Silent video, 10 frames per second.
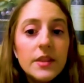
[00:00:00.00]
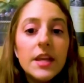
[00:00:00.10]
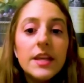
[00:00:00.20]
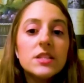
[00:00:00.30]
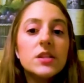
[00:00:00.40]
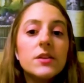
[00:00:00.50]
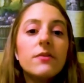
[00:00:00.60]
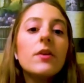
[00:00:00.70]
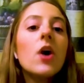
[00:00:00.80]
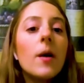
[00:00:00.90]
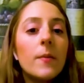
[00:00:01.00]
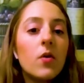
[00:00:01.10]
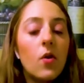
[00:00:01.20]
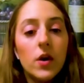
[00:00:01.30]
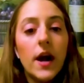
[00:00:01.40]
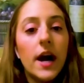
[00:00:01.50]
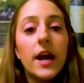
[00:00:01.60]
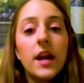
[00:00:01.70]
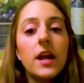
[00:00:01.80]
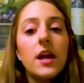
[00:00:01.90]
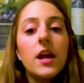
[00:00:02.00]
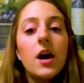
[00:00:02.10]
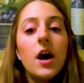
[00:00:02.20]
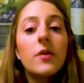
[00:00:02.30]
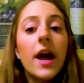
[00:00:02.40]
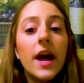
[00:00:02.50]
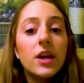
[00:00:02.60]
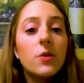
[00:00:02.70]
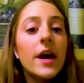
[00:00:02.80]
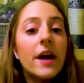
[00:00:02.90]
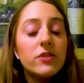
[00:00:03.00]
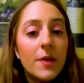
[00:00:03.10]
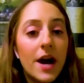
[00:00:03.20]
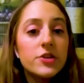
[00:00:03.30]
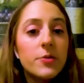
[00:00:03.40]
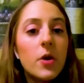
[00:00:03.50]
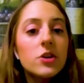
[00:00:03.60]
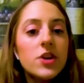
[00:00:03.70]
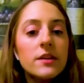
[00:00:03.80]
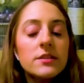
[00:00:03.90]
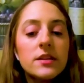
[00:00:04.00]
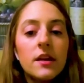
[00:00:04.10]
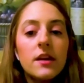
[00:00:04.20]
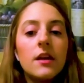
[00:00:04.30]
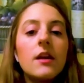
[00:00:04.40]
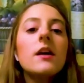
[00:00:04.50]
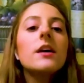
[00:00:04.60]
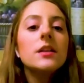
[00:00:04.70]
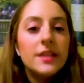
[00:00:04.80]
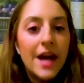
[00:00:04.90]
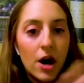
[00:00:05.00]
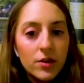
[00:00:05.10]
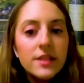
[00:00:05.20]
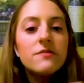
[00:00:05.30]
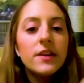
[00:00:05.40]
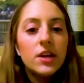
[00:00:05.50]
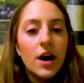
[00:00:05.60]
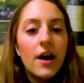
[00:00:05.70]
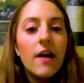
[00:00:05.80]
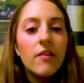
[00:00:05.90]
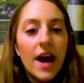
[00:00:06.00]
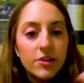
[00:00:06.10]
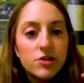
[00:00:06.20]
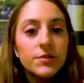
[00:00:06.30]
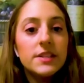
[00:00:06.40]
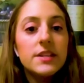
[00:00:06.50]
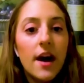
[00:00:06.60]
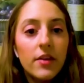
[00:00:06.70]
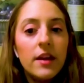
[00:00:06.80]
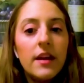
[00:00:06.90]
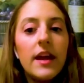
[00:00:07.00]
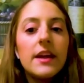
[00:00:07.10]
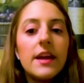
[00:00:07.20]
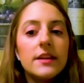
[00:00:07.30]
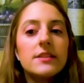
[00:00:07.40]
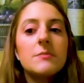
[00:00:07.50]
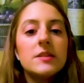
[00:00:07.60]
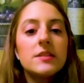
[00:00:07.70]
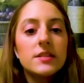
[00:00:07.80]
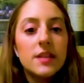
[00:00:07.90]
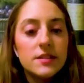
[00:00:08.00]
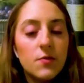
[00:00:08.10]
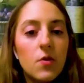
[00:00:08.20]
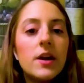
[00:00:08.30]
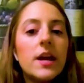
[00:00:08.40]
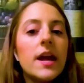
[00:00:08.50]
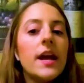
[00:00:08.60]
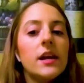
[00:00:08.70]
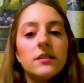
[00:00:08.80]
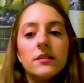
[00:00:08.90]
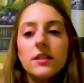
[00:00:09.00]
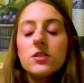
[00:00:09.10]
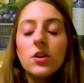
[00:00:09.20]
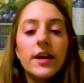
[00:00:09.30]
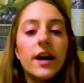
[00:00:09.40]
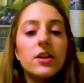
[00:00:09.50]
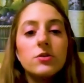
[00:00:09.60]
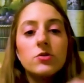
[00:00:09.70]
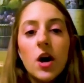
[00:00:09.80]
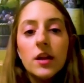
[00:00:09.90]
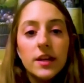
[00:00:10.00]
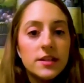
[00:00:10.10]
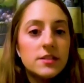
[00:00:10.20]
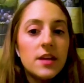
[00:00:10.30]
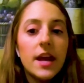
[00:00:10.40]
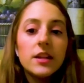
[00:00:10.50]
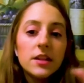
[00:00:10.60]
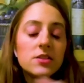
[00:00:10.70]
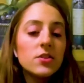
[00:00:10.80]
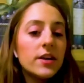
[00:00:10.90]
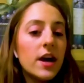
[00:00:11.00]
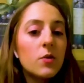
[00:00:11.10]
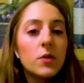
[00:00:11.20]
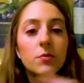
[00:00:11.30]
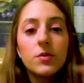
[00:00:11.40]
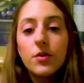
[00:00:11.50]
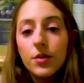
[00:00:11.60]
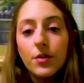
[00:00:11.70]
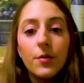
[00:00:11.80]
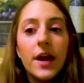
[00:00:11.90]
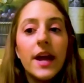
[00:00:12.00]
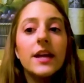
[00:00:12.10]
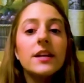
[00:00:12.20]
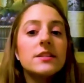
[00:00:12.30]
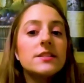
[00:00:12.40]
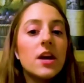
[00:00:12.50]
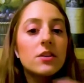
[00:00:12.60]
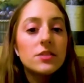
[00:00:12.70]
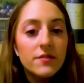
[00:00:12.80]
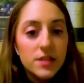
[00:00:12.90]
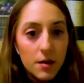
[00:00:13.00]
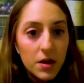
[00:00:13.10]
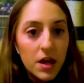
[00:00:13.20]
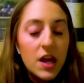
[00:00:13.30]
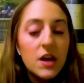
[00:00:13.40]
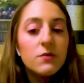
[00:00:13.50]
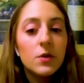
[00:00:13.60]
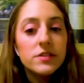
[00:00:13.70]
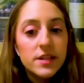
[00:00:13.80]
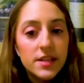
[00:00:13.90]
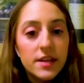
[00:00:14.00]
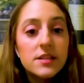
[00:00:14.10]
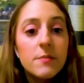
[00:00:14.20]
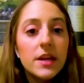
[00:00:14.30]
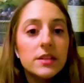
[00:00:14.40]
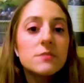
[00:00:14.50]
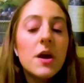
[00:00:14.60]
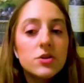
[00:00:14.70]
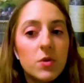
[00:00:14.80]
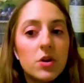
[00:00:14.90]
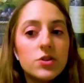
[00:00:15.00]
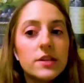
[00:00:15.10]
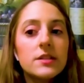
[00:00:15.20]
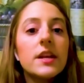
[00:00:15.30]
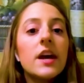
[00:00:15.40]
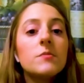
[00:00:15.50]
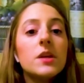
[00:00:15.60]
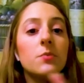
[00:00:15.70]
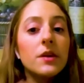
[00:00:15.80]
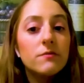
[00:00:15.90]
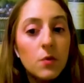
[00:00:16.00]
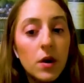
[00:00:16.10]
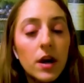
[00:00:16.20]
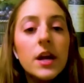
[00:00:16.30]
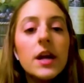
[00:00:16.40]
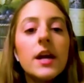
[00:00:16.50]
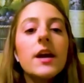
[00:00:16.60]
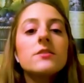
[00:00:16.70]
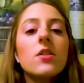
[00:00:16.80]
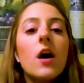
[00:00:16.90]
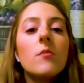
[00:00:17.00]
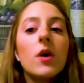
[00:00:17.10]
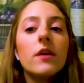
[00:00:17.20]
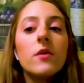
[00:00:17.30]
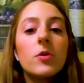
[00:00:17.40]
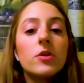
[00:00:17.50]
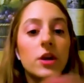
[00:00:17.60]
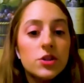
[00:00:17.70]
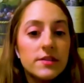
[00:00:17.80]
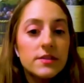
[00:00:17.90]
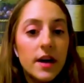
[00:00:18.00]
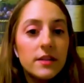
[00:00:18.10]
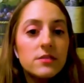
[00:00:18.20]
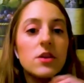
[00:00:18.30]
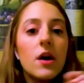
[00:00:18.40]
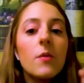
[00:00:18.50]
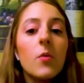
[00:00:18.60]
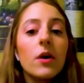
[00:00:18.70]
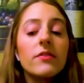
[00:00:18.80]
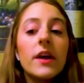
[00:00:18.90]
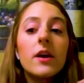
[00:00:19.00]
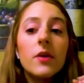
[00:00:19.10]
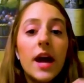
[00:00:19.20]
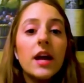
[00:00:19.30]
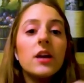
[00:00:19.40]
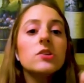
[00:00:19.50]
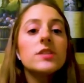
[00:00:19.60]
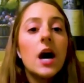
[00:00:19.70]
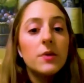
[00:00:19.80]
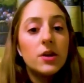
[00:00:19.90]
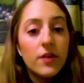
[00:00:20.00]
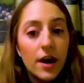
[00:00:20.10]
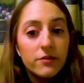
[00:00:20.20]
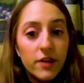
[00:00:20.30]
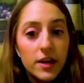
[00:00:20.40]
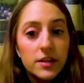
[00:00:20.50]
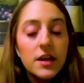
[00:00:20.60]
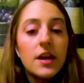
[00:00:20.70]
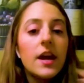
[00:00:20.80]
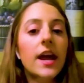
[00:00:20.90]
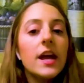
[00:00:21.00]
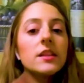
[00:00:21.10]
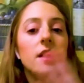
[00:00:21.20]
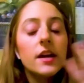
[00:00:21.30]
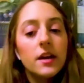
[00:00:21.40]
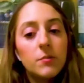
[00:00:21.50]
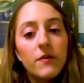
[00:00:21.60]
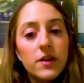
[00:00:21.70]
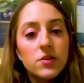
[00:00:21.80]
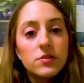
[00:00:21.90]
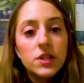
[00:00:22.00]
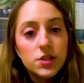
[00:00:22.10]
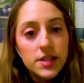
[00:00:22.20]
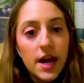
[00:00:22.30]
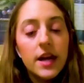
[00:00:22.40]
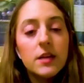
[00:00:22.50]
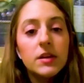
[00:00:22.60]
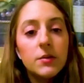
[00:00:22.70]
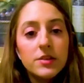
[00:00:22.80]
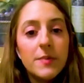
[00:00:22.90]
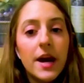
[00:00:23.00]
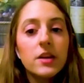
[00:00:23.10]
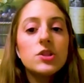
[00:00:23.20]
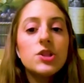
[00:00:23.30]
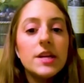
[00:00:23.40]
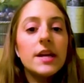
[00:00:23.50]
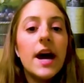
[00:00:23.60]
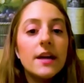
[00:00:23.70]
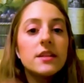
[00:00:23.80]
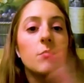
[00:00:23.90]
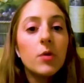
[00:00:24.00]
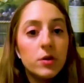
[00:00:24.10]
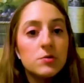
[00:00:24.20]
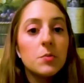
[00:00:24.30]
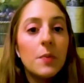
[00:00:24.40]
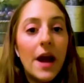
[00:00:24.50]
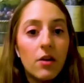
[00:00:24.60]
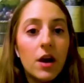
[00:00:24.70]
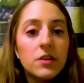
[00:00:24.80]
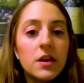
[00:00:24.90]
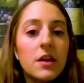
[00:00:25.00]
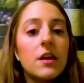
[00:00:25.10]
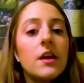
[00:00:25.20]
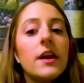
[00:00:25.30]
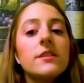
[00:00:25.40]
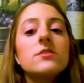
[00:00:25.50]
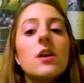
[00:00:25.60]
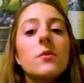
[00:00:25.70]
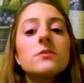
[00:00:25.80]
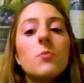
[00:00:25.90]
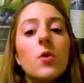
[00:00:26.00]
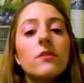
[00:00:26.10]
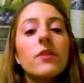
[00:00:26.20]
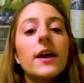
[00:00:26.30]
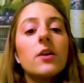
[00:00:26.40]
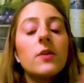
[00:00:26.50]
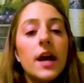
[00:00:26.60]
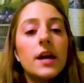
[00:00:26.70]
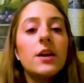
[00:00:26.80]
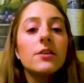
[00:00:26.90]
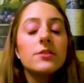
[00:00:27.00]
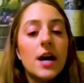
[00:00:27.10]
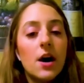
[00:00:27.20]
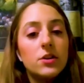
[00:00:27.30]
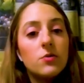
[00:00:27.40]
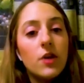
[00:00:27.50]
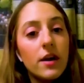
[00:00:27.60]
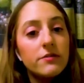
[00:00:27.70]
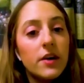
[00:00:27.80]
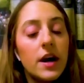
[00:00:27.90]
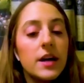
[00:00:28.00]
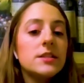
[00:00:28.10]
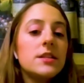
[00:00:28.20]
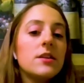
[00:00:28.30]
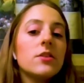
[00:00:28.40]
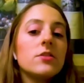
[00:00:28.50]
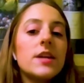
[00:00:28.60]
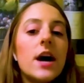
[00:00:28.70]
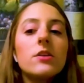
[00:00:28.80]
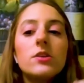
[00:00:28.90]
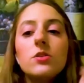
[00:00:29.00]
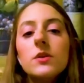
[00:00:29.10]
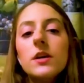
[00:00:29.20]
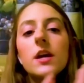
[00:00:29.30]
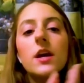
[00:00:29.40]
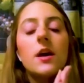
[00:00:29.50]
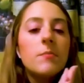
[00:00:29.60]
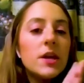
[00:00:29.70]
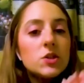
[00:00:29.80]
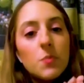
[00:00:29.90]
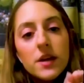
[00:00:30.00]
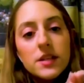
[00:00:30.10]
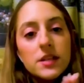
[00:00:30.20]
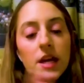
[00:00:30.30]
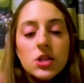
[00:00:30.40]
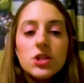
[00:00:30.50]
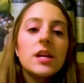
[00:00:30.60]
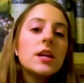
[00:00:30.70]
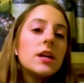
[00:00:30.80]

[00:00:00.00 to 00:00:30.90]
He's phenomenal at, okay, you have your passion project. Now let's figure out how to actually tell it and get it to be successful. And let's learn how to do shot lists, and let's learn how to work with crew and set ourselves up for success to make this passion project. And then FP3 and 4 is a lot more of the production side. So more of like, okay, here's how we crowdfund. And the professor who teaches that, Emily Relsbach, she has a producer background. And so it's more of like, okay, here's how you crowdfund. Here's how you do a pitch presentation.